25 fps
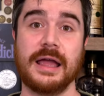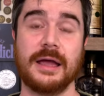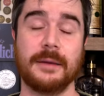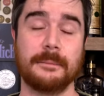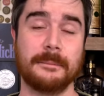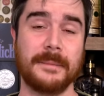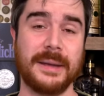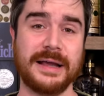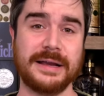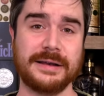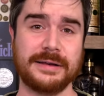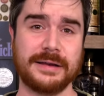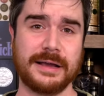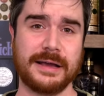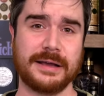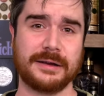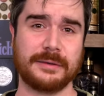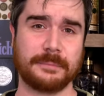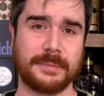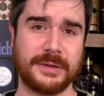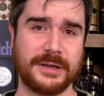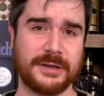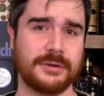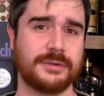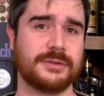It might not
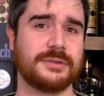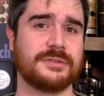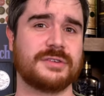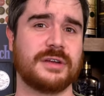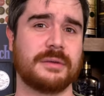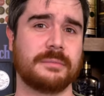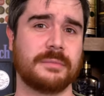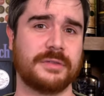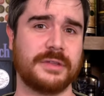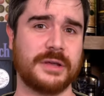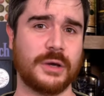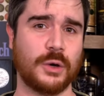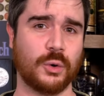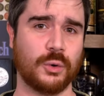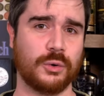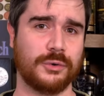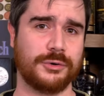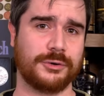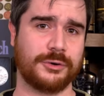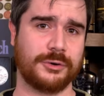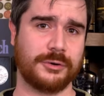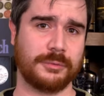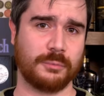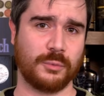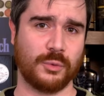appeal to some of the
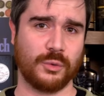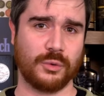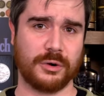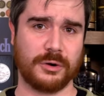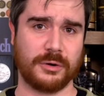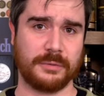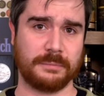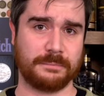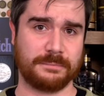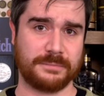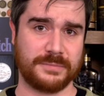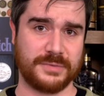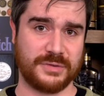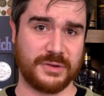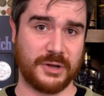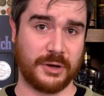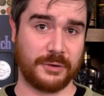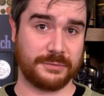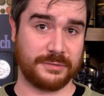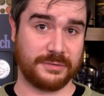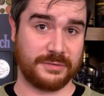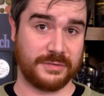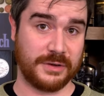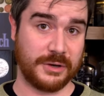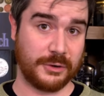older, more
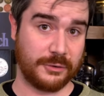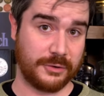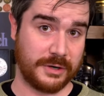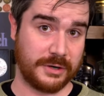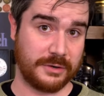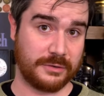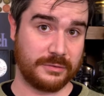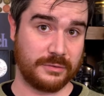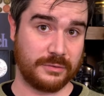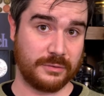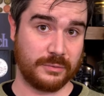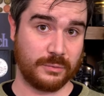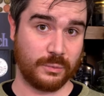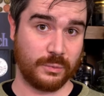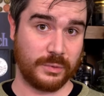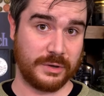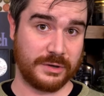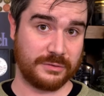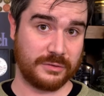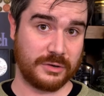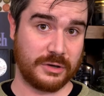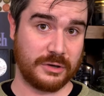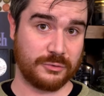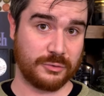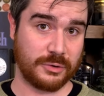self-serious
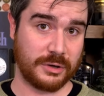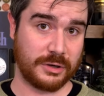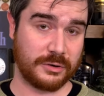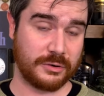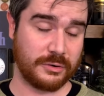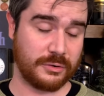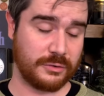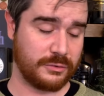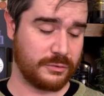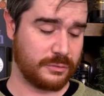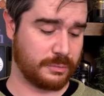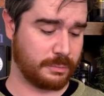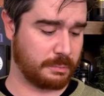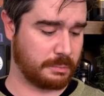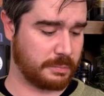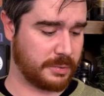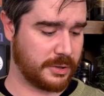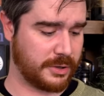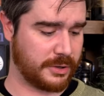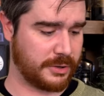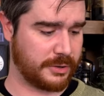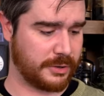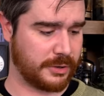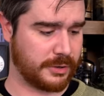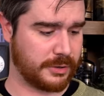whiskey drinkers,
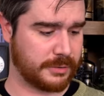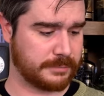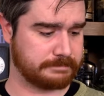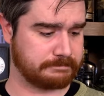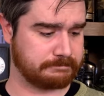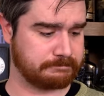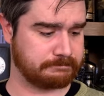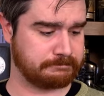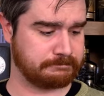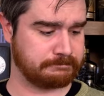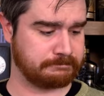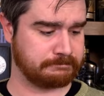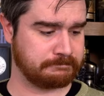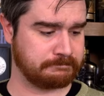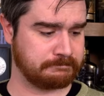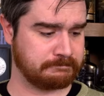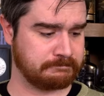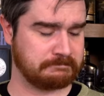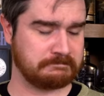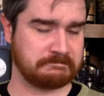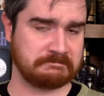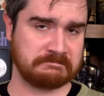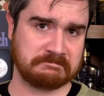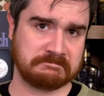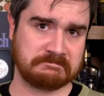but
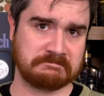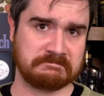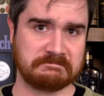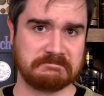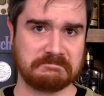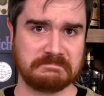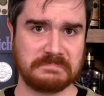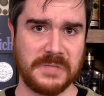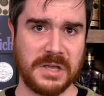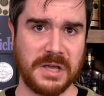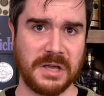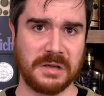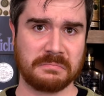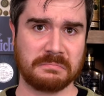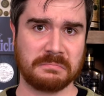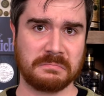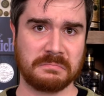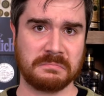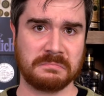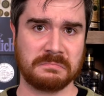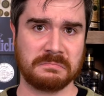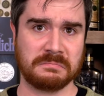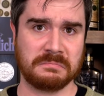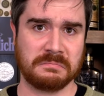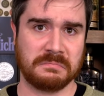yeah,
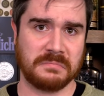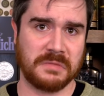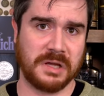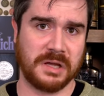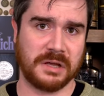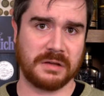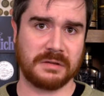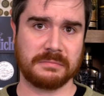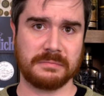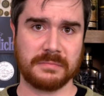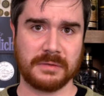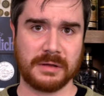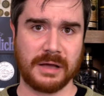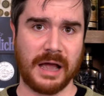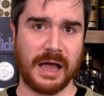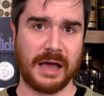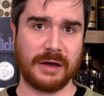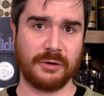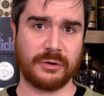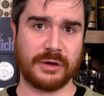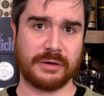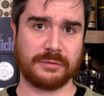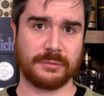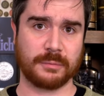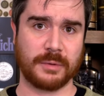I
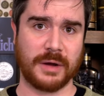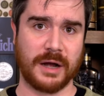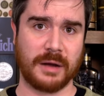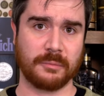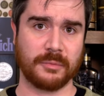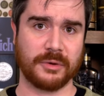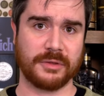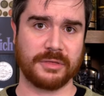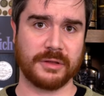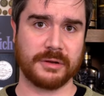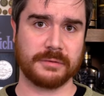don't have a problem with